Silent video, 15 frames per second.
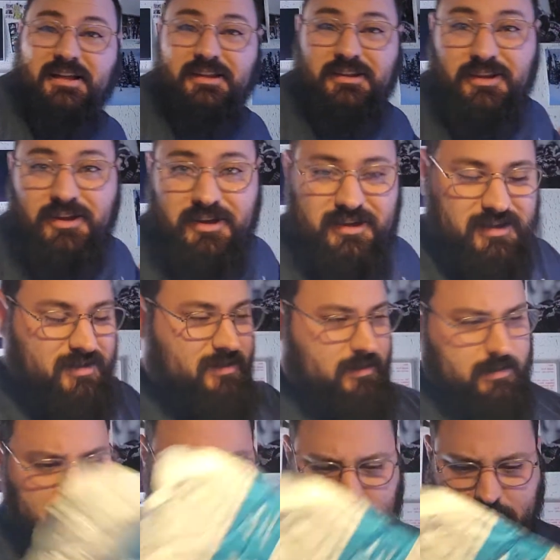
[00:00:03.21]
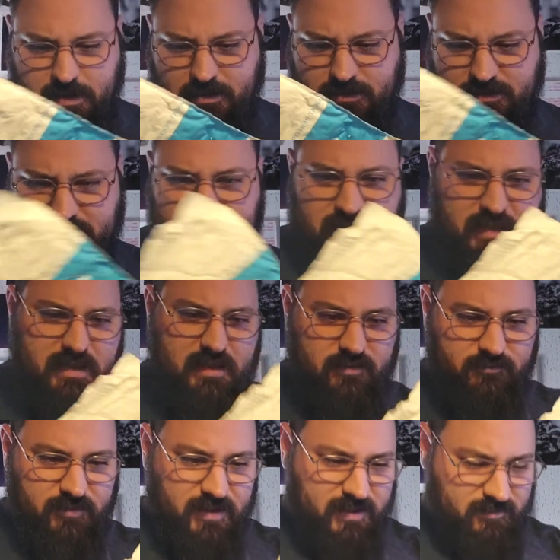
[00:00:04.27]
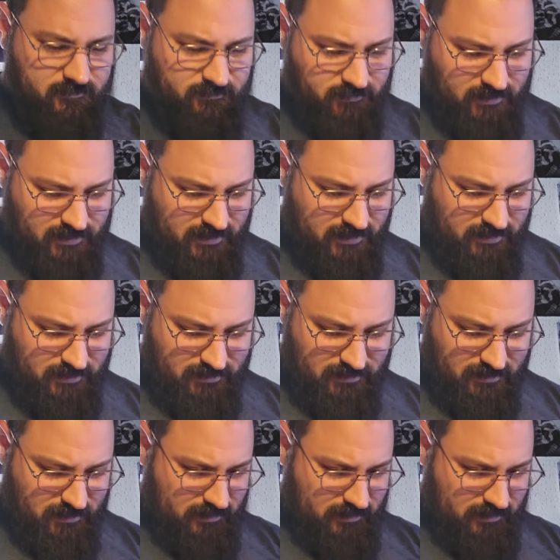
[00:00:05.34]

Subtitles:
a look and see if I can find